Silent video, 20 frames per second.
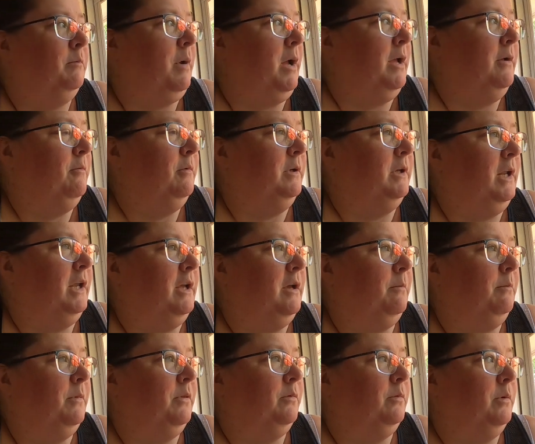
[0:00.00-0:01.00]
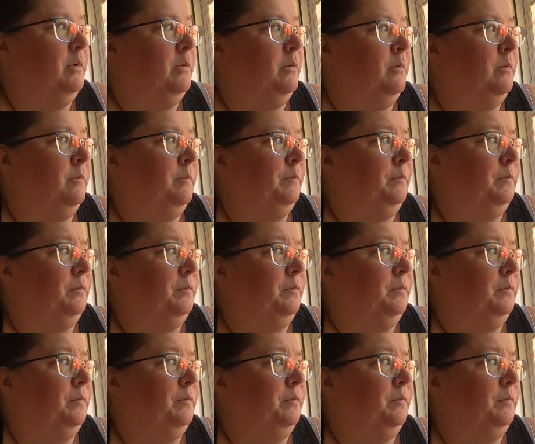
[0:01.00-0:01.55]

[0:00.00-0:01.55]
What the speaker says: by when they come through.